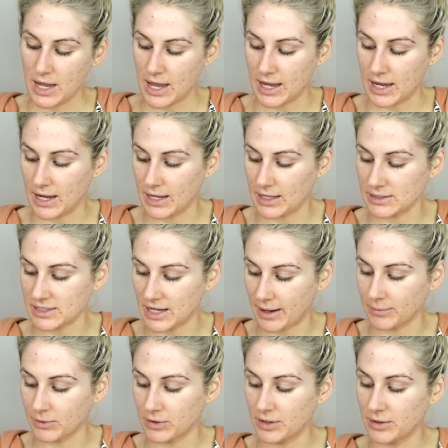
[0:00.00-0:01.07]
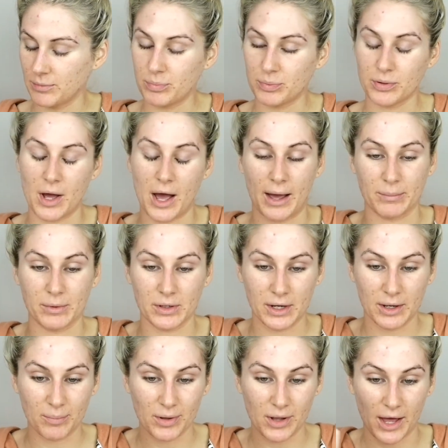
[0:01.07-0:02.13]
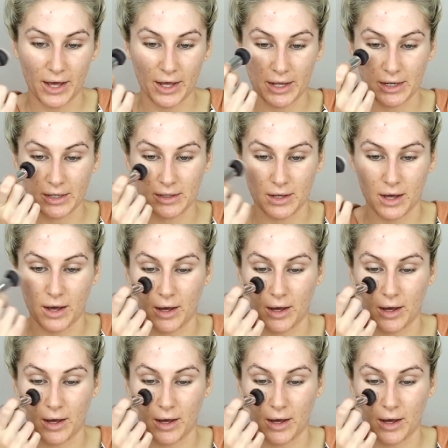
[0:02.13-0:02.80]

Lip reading: And I'm gonna apply